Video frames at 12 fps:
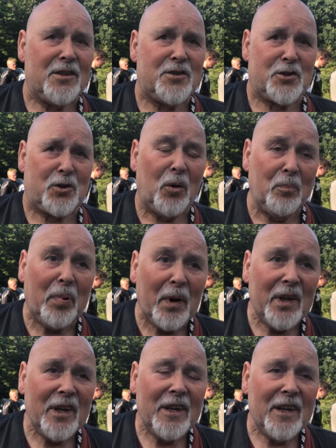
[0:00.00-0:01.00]
and stop.
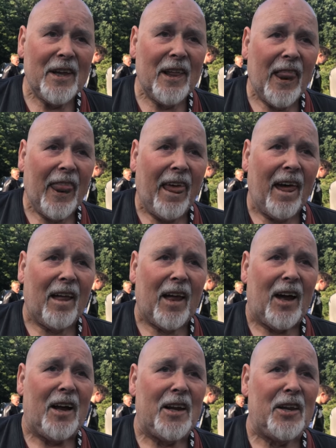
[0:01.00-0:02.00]

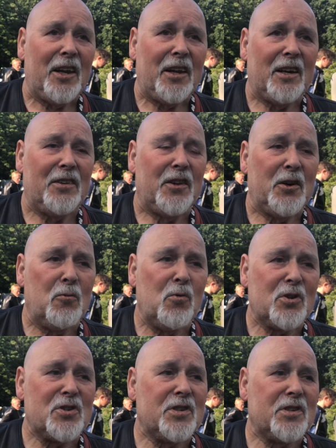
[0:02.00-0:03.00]
And
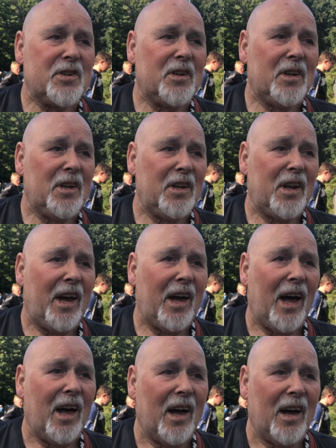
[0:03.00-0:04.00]
there wasn't an
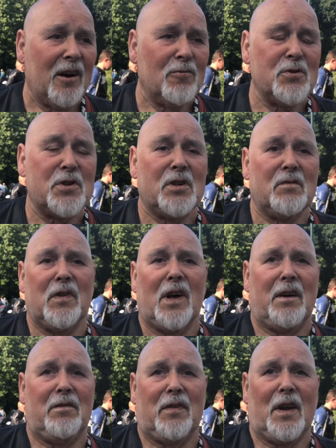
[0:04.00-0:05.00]
ounce of
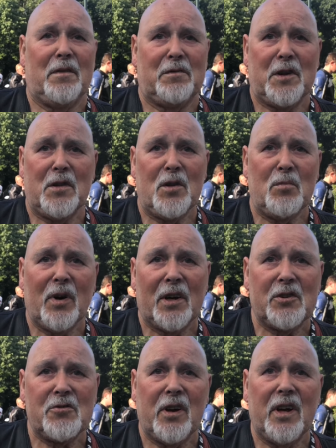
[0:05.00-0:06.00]
life left in the
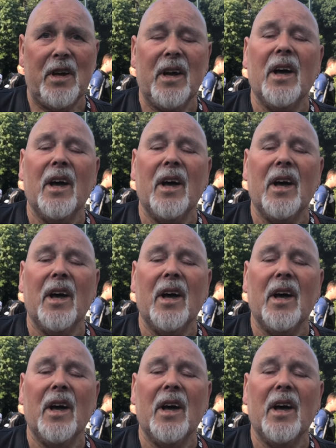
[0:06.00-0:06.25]
battery.